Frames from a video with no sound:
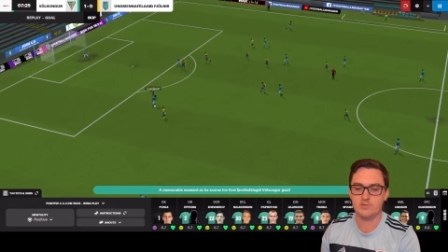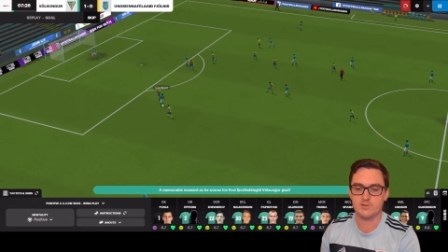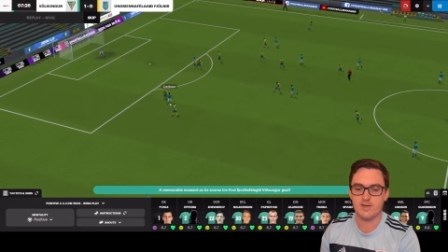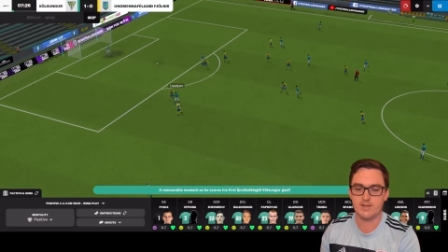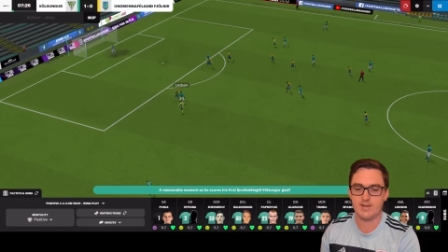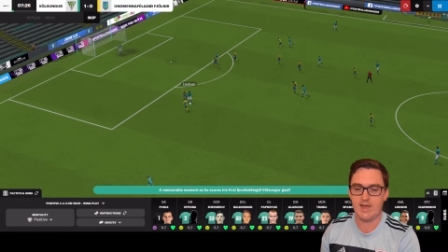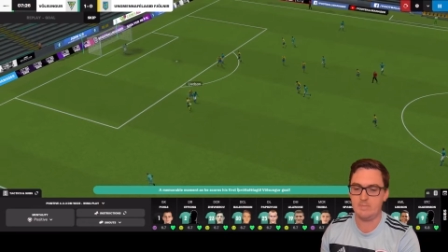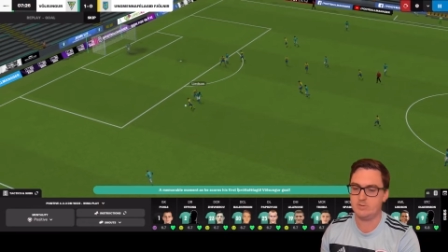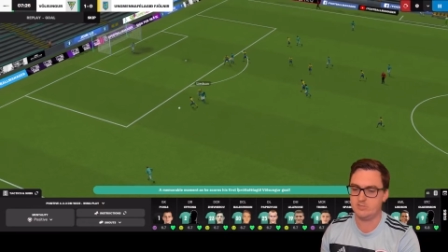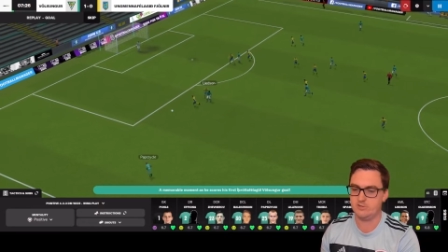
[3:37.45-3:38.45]
Looks like an
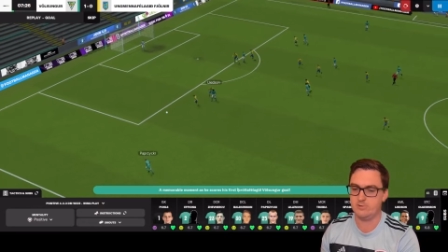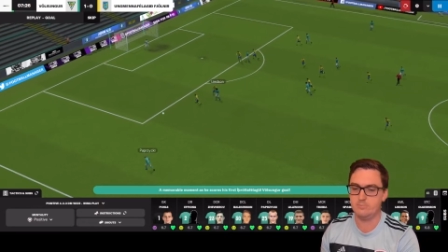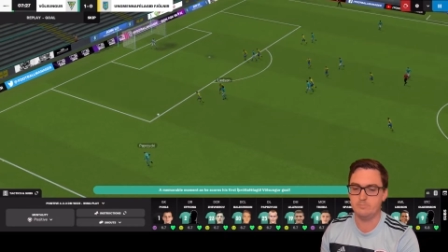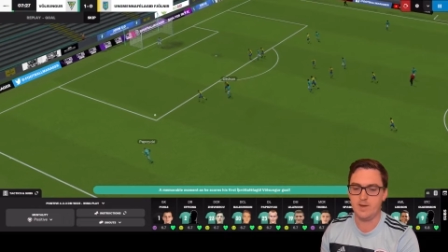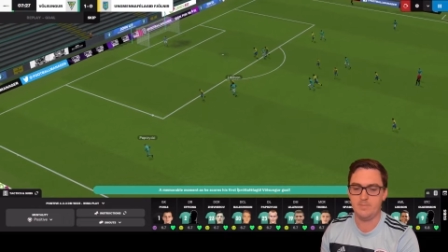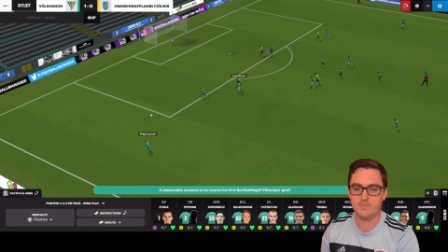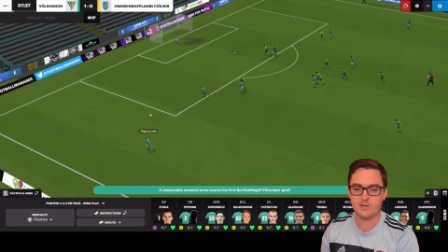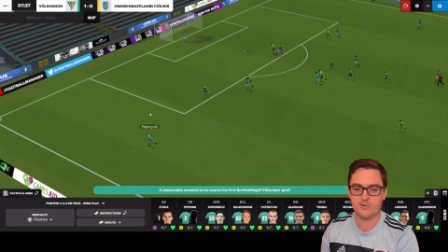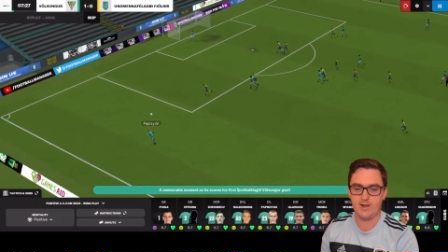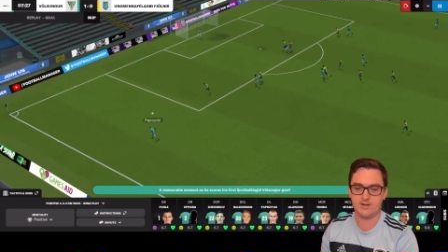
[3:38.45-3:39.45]
absolute
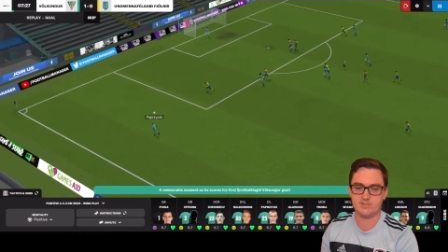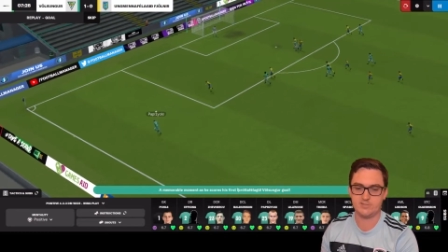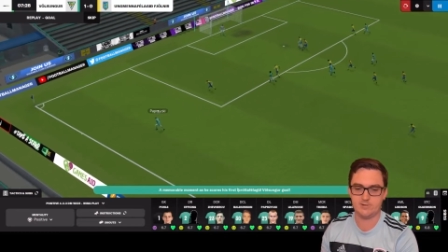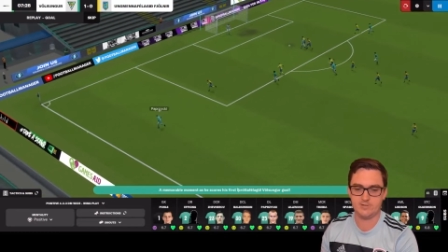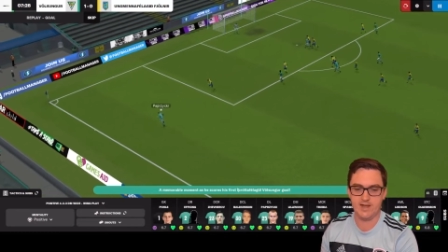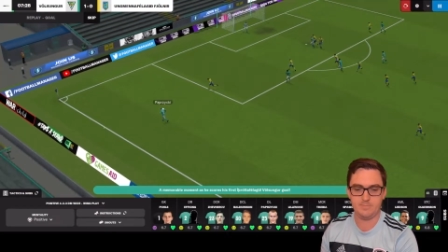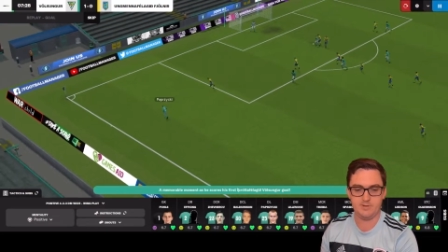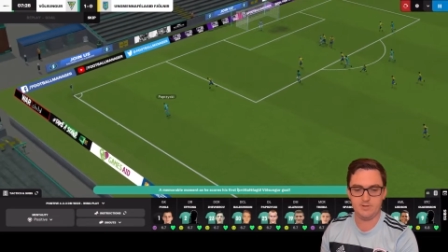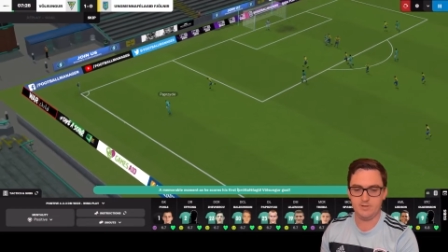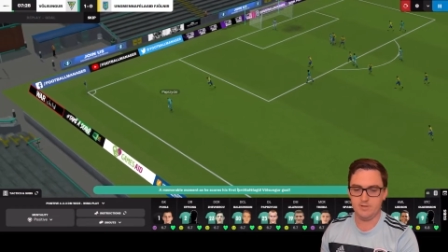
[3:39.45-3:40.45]
bumper crowd has turned up.